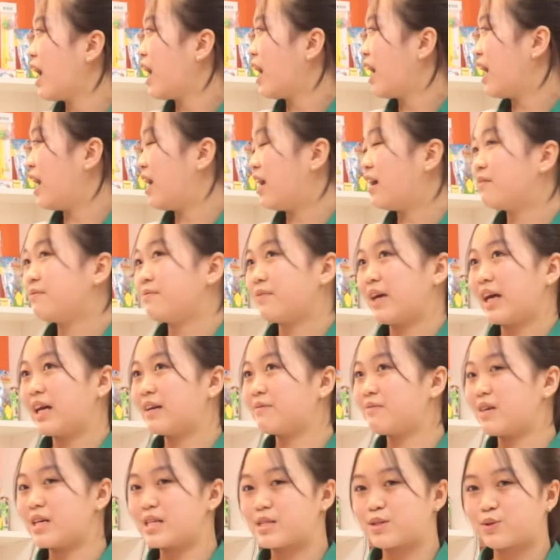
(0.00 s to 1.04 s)

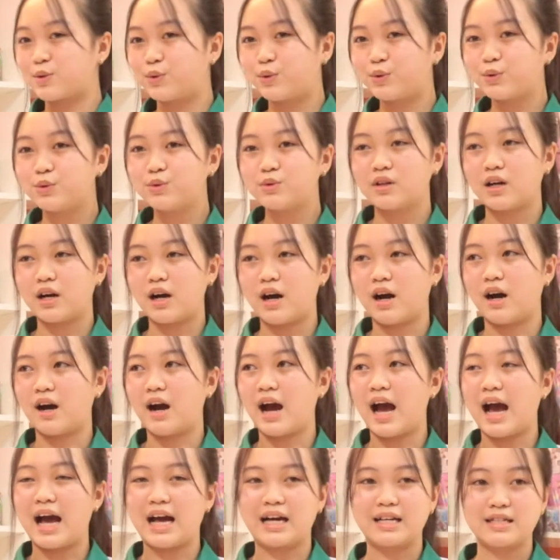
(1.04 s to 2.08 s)
And my school
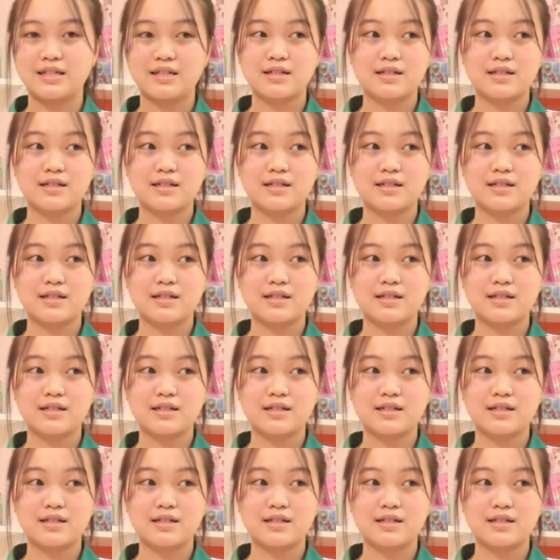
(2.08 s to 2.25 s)
has